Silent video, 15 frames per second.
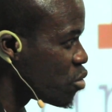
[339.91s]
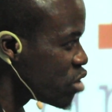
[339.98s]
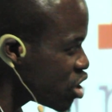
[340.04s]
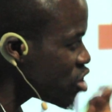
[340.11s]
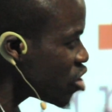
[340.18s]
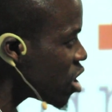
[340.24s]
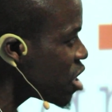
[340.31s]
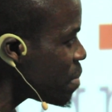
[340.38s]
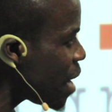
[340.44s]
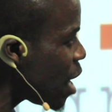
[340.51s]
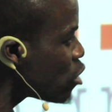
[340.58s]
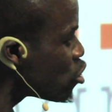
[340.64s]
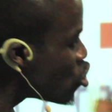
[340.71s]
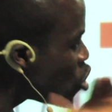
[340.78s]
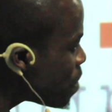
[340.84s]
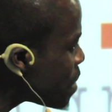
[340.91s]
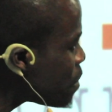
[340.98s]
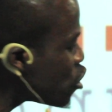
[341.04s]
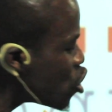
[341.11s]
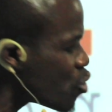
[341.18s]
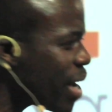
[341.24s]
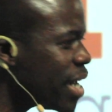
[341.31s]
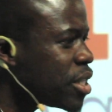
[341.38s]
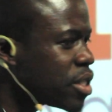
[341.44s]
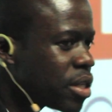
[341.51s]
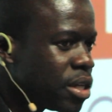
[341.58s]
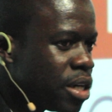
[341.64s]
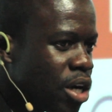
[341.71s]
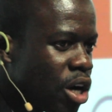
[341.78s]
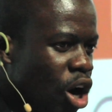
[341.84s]
We're just talking about two people trying
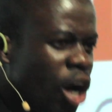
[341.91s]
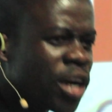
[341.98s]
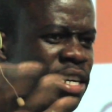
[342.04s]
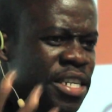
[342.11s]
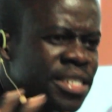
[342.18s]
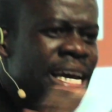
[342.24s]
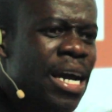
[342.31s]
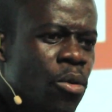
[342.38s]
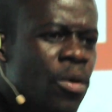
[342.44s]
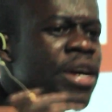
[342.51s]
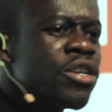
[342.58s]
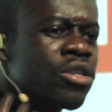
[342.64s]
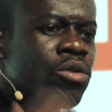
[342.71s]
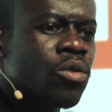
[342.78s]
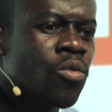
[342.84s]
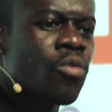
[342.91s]
to understand where each